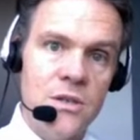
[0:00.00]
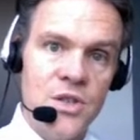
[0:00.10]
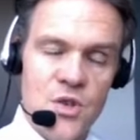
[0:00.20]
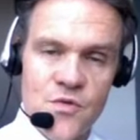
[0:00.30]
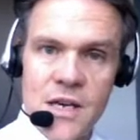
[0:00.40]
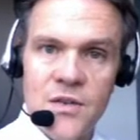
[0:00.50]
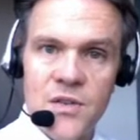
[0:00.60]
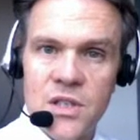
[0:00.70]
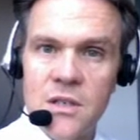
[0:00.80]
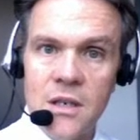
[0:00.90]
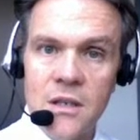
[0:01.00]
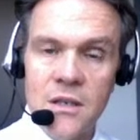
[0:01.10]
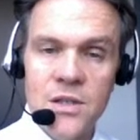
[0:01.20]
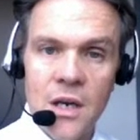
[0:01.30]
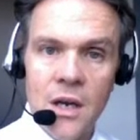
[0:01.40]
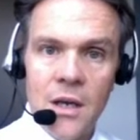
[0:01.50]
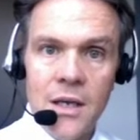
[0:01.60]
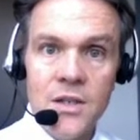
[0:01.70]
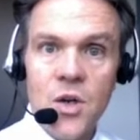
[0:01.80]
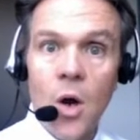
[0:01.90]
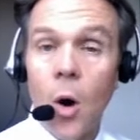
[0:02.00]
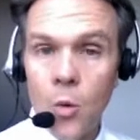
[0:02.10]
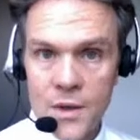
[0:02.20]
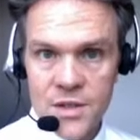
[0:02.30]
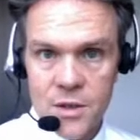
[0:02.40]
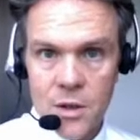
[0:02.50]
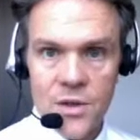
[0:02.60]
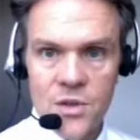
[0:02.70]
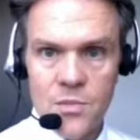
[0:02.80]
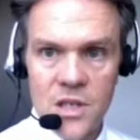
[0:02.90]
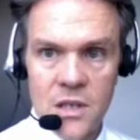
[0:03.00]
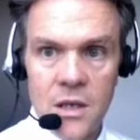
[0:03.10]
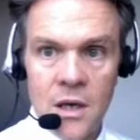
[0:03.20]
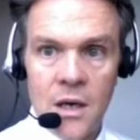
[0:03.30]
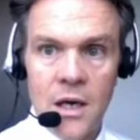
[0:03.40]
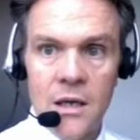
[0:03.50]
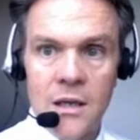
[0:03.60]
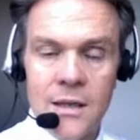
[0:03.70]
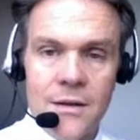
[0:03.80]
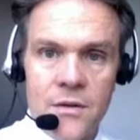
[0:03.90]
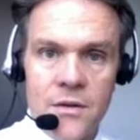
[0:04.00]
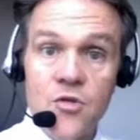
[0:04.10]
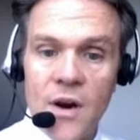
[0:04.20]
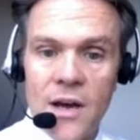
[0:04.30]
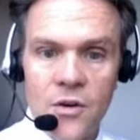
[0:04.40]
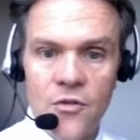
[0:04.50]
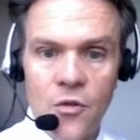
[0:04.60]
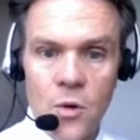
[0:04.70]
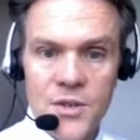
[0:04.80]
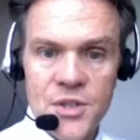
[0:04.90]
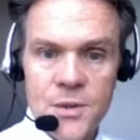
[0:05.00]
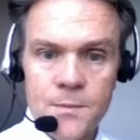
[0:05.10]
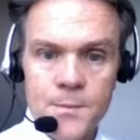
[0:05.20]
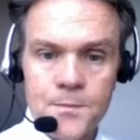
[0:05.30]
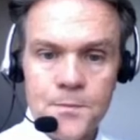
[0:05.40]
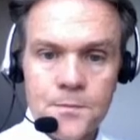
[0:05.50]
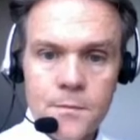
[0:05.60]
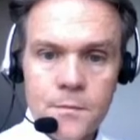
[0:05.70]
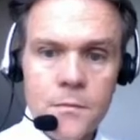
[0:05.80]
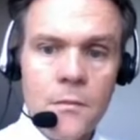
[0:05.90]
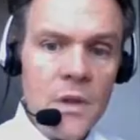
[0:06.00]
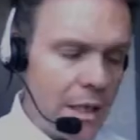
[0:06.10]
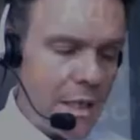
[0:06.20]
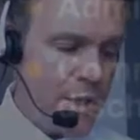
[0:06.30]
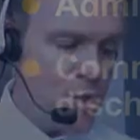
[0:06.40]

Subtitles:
strengths and needs is always going to be the driving force. In